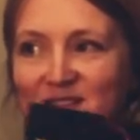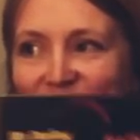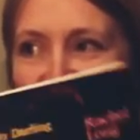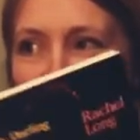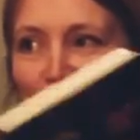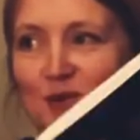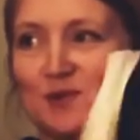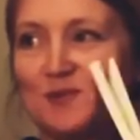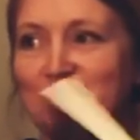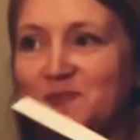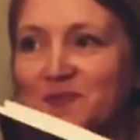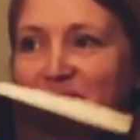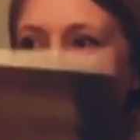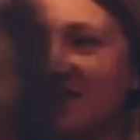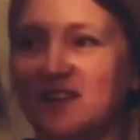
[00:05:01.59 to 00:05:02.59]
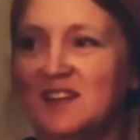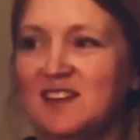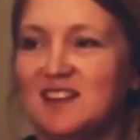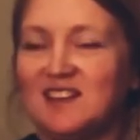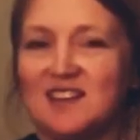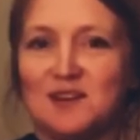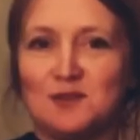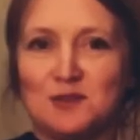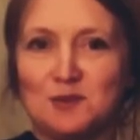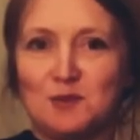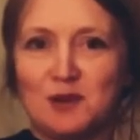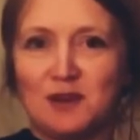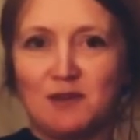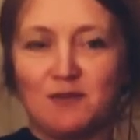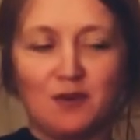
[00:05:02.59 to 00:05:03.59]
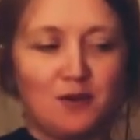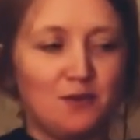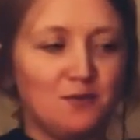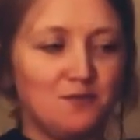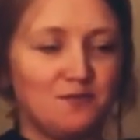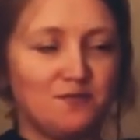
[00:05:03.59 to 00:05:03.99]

So that was one I wrote,